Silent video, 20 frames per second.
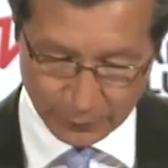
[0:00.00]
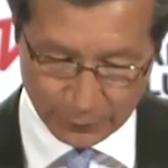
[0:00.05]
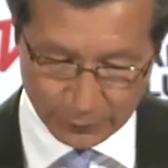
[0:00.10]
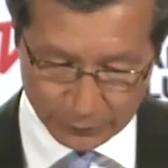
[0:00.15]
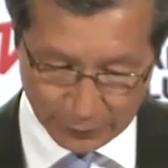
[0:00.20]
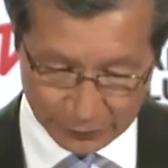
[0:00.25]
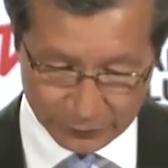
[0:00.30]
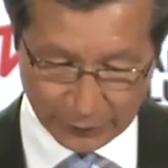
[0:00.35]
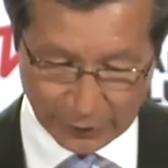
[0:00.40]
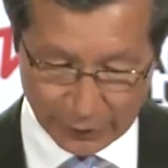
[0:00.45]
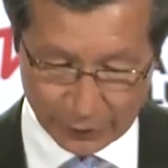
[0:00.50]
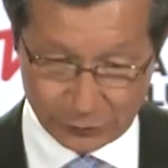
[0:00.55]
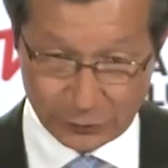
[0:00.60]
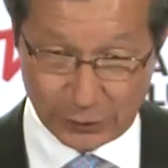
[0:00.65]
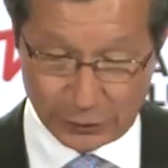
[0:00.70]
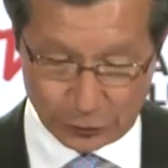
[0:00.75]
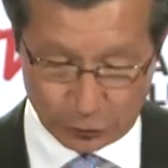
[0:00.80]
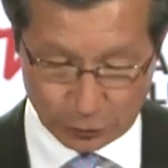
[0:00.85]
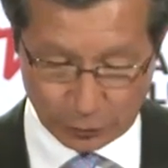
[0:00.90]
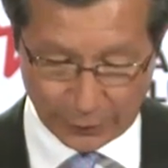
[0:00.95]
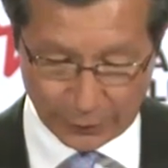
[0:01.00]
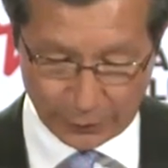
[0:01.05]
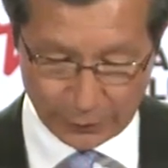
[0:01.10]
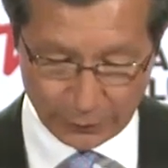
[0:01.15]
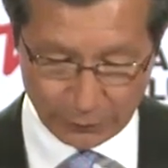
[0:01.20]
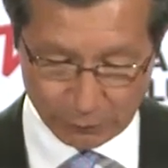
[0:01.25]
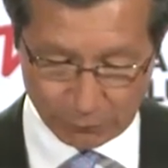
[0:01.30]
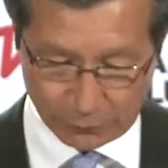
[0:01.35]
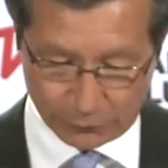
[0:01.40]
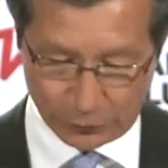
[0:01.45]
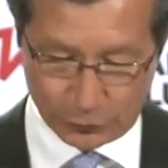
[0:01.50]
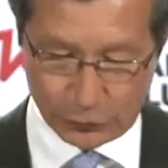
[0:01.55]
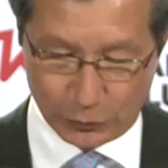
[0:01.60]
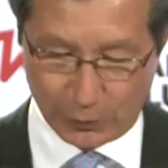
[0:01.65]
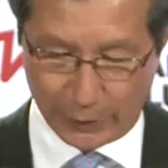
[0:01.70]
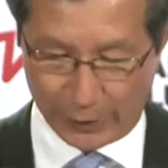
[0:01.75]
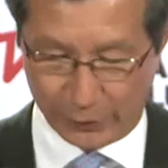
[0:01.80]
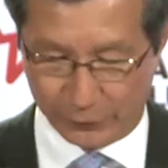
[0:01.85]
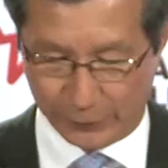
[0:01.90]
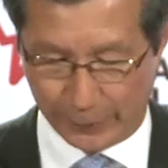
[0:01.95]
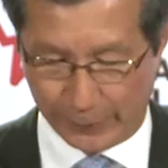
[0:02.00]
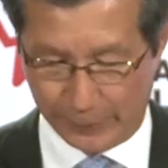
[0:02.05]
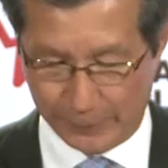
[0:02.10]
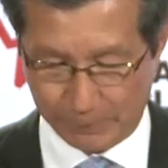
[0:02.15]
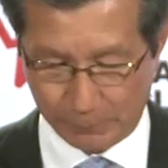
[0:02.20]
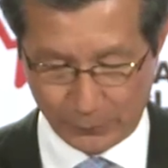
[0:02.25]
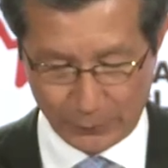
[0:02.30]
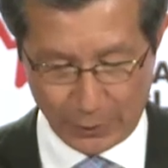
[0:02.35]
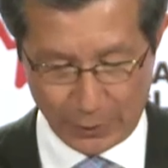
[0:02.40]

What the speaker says: such as its trade with the USA,